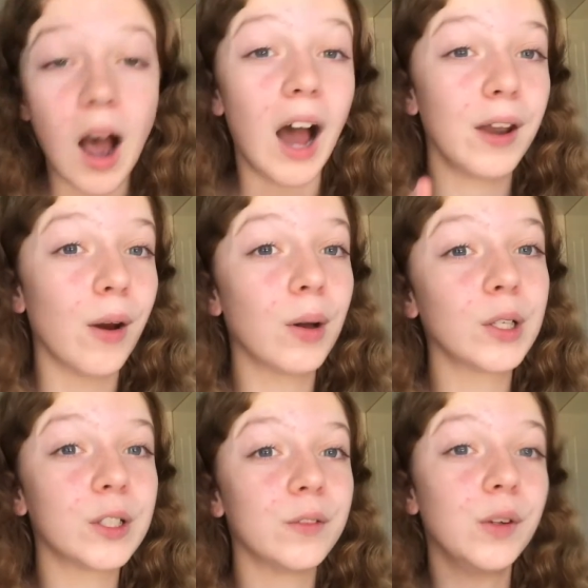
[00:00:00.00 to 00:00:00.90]
I know a
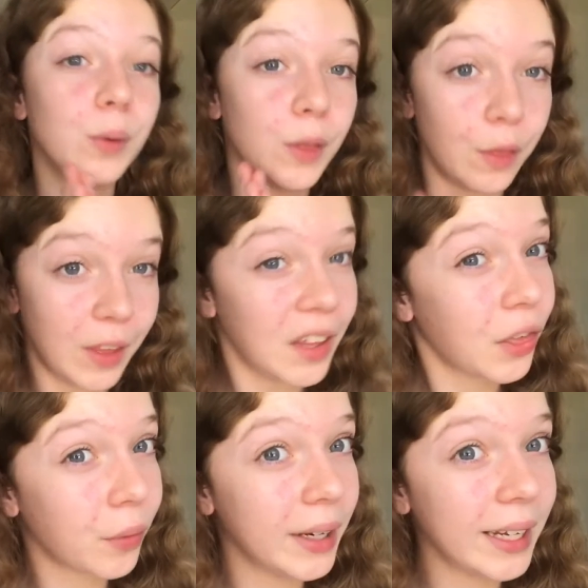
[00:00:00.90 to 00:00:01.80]
lot of you would think
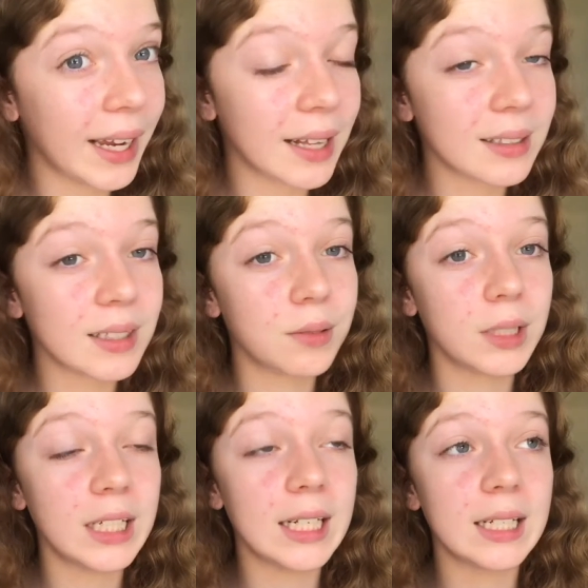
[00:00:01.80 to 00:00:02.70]
3 accounts is
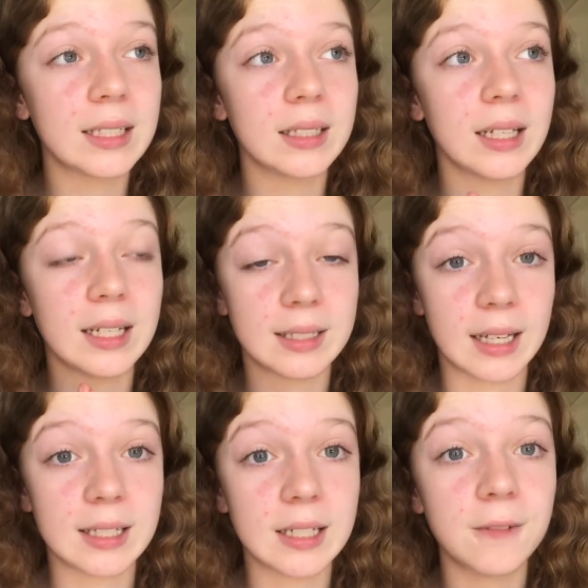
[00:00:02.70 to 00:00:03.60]
really
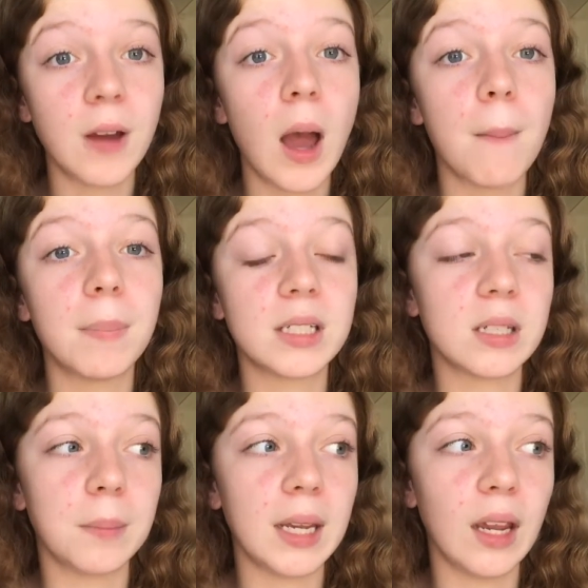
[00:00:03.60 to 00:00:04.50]
excessive, but
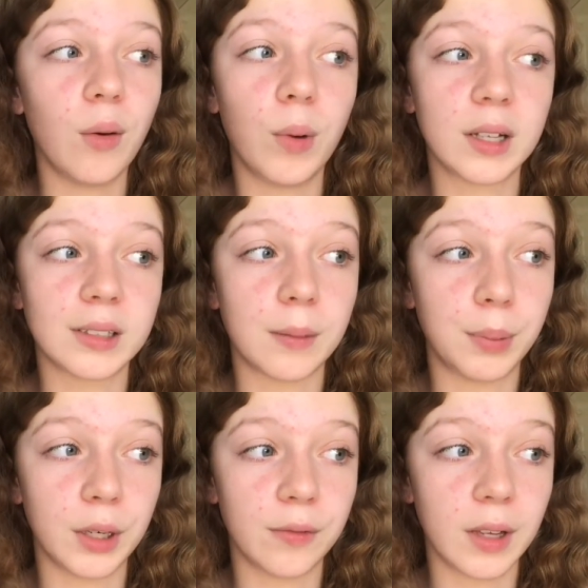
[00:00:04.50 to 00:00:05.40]
to me it works out
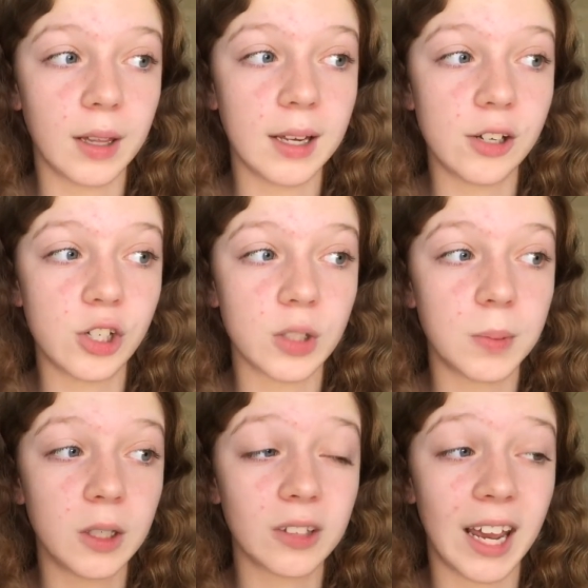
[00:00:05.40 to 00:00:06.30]
perfectly, just
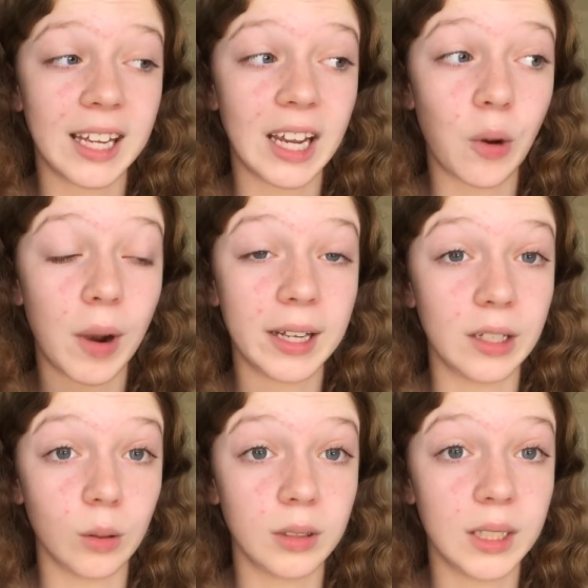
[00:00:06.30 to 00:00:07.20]
because I get quite
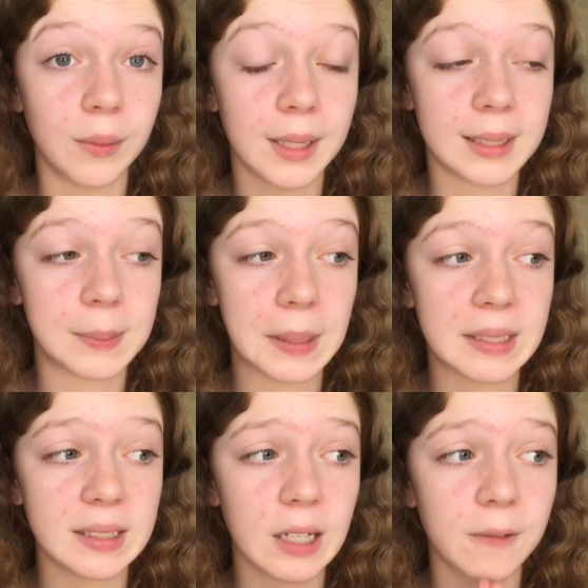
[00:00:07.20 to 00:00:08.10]
guilty when I
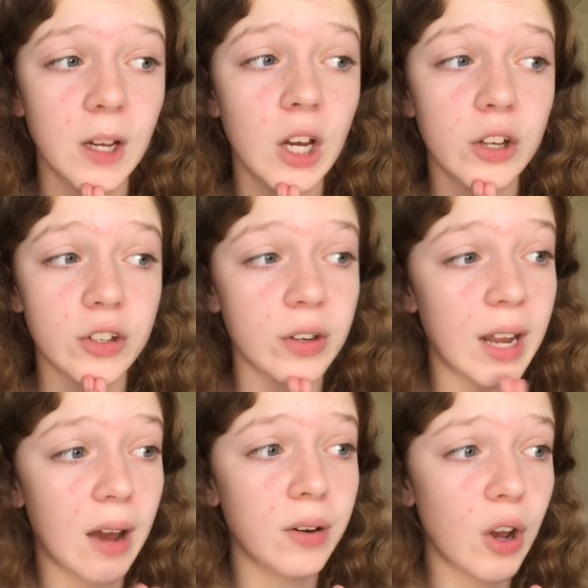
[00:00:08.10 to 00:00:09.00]
spend stuff. So
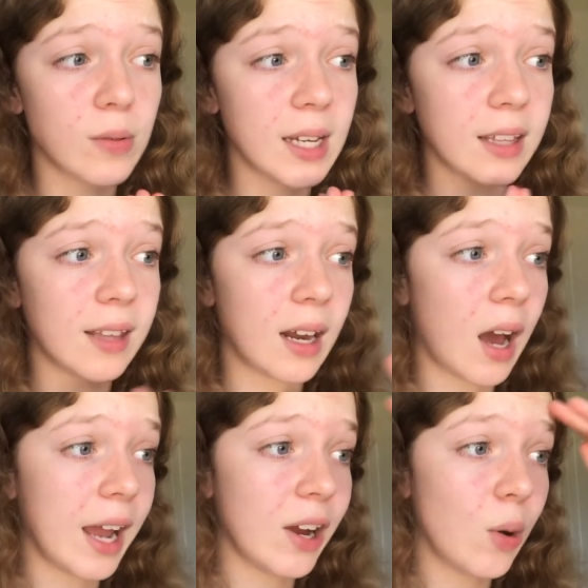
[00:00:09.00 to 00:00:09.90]
now, knowing that
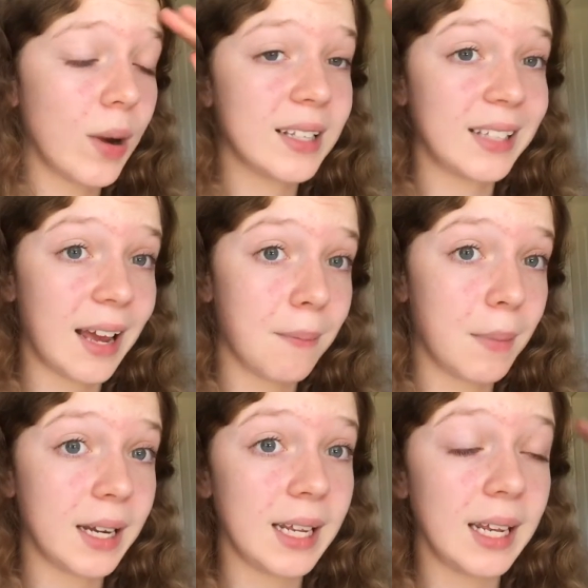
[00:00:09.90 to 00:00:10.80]
I always have
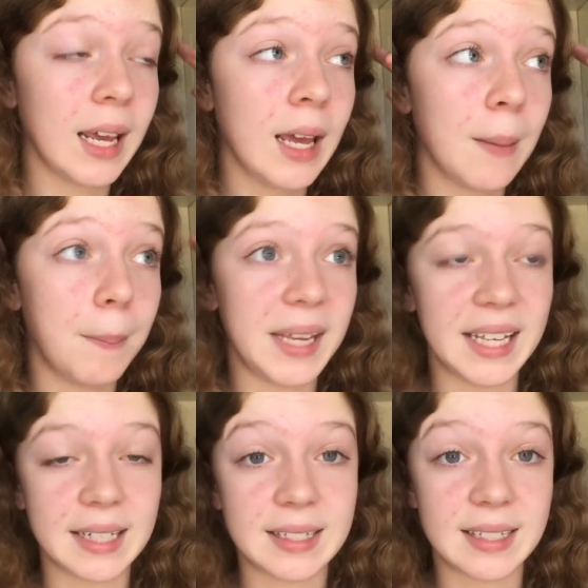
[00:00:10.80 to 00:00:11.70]
money
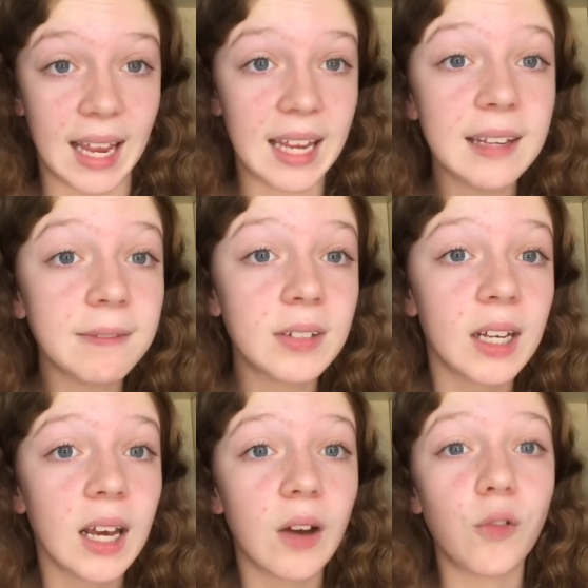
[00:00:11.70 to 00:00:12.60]
being saved
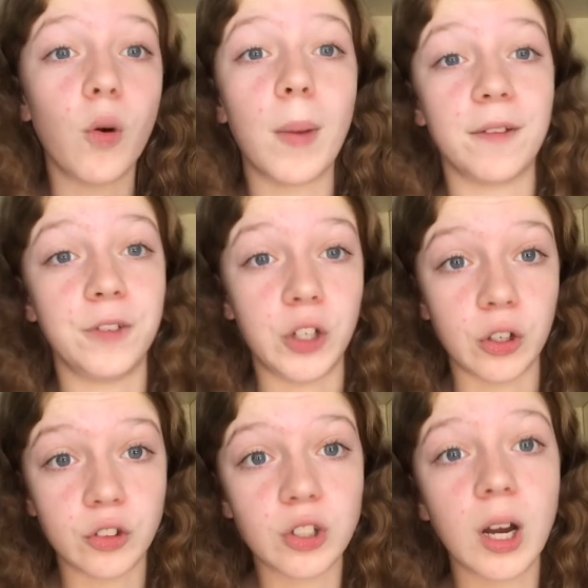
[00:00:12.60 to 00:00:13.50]
for my
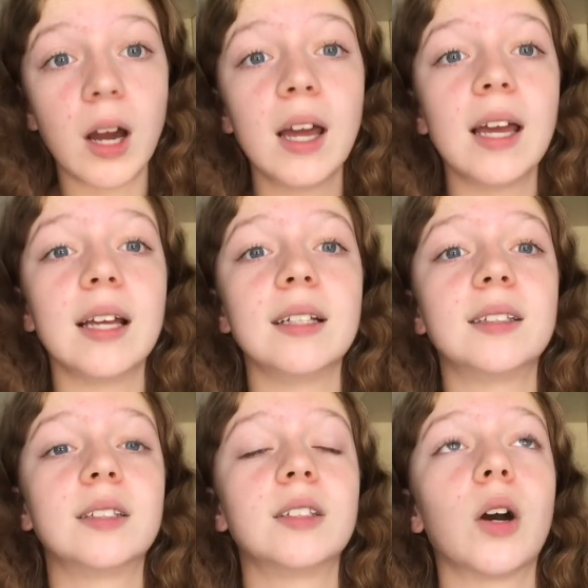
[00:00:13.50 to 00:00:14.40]
future,
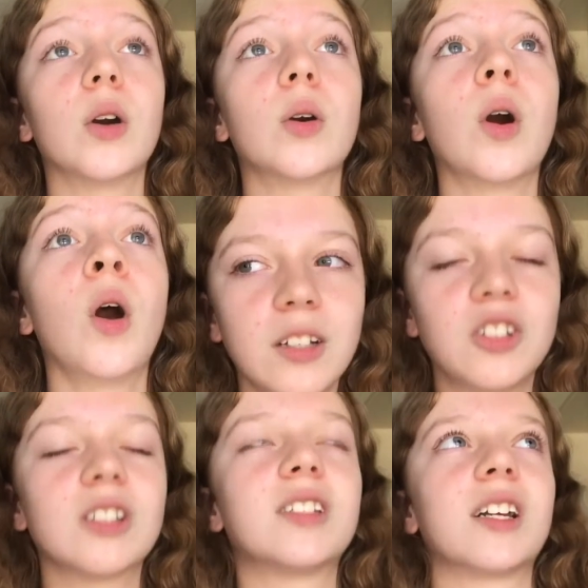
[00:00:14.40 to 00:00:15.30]
it's
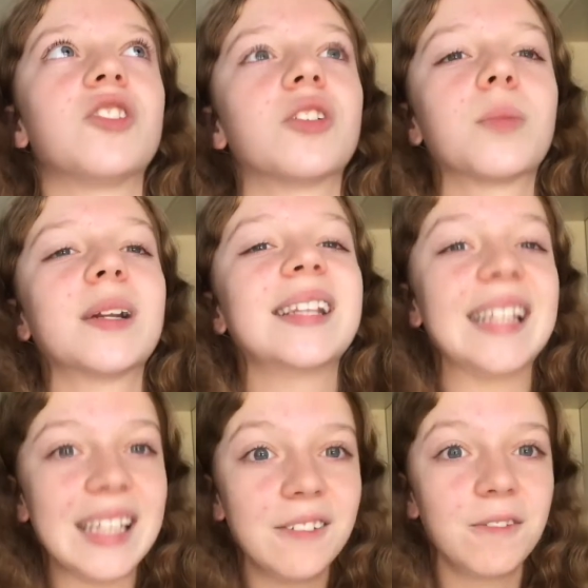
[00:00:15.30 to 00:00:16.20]
just such a
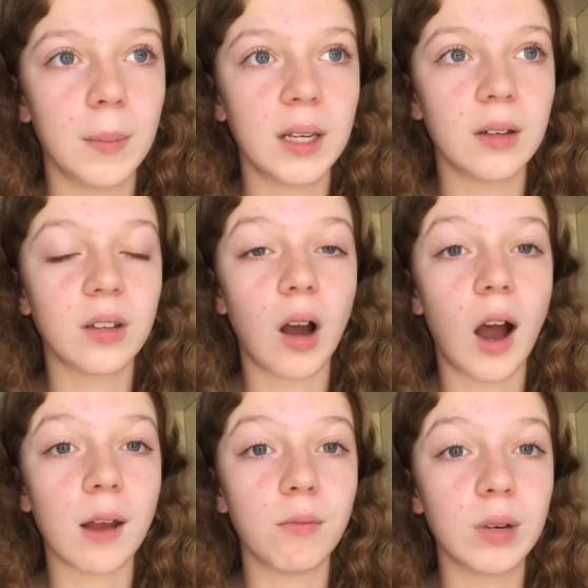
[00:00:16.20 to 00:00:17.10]
relief, because
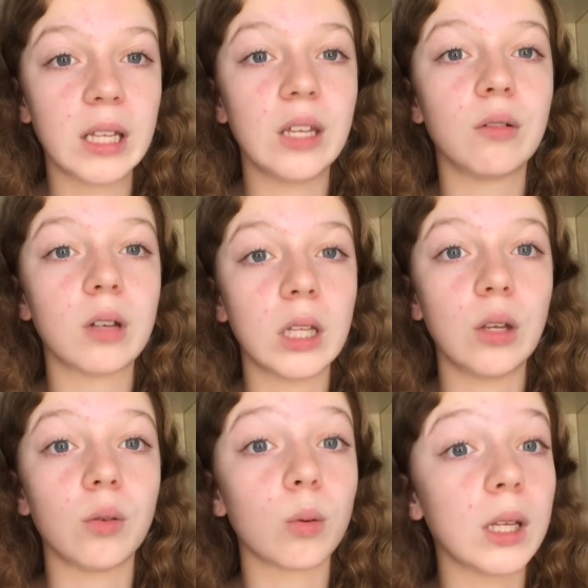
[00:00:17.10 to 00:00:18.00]
I really,
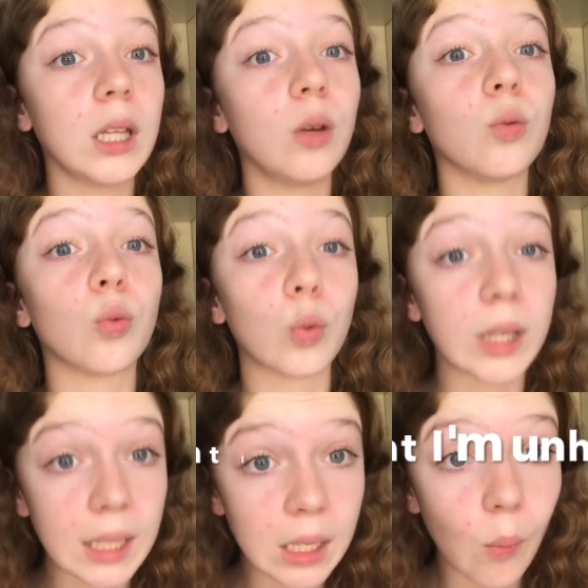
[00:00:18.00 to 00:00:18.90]
really, really,
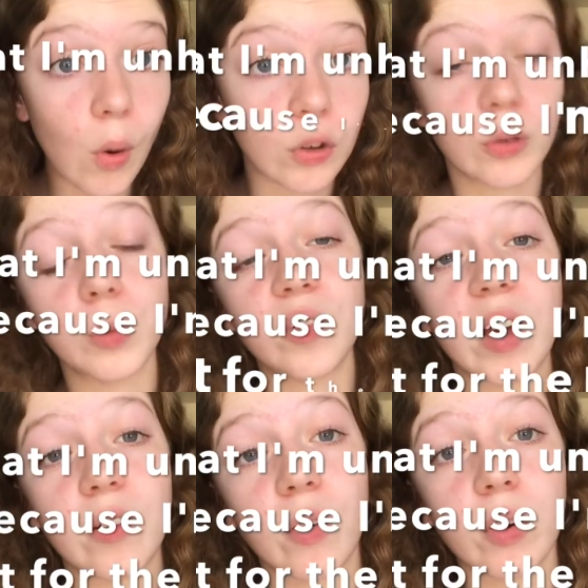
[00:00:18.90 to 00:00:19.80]
really want to move
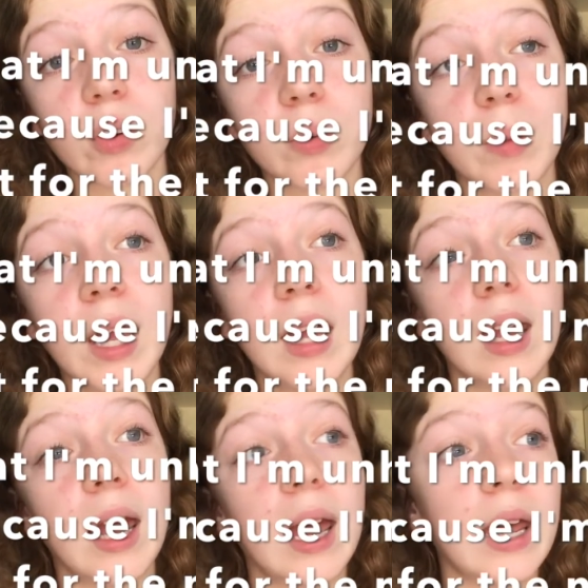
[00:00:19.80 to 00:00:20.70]
out of home
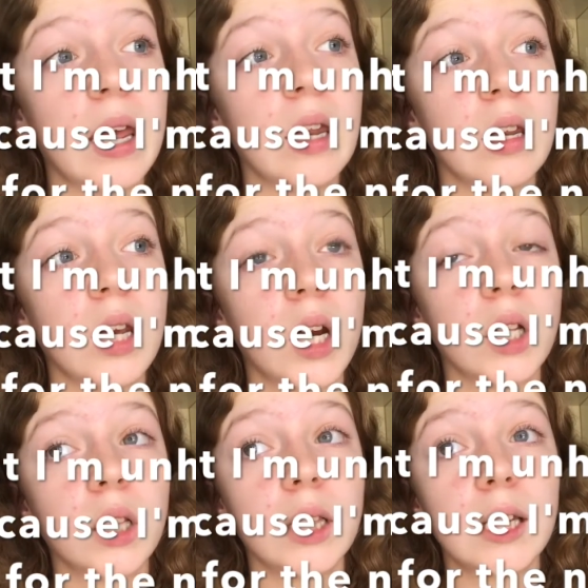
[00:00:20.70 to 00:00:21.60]
and
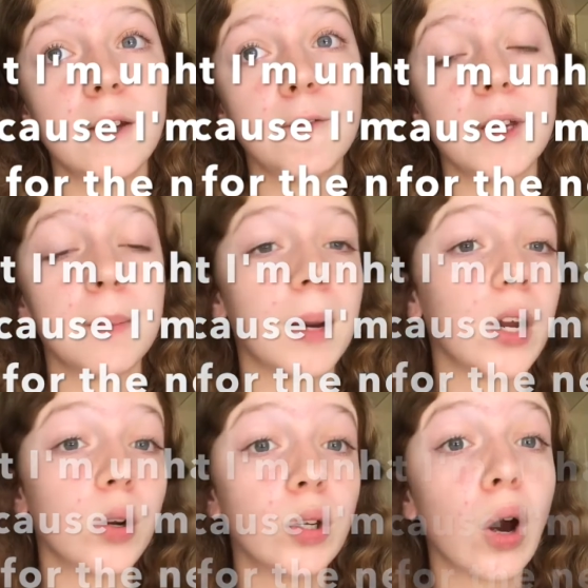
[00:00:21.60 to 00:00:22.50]
live in
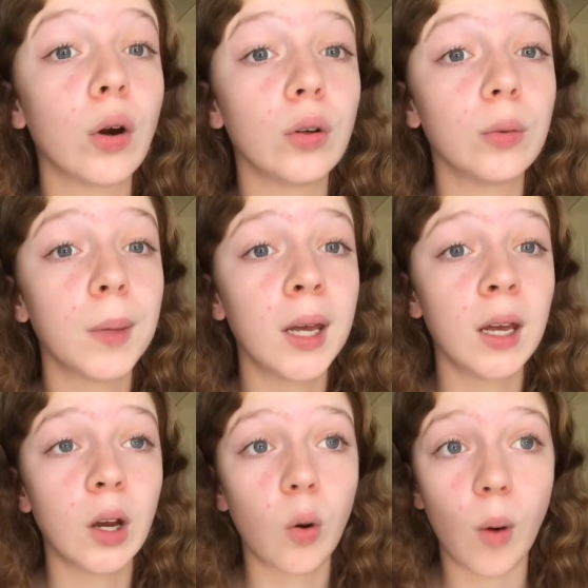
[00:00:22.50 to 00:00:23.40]
my own home
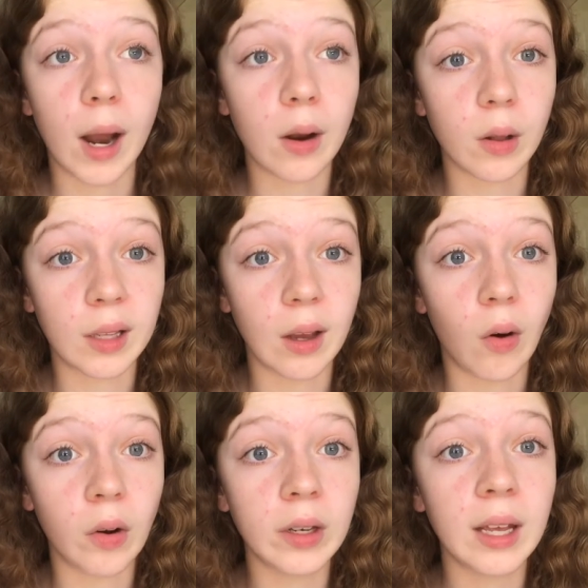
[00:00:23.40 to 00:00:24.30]
quite early
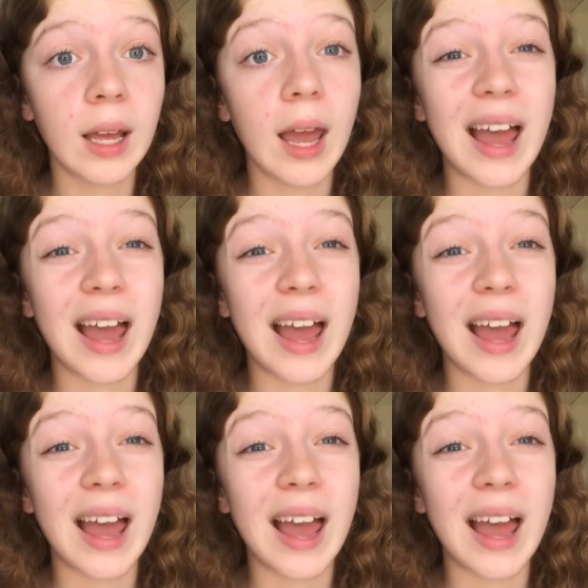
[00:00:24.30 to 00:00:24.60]
on.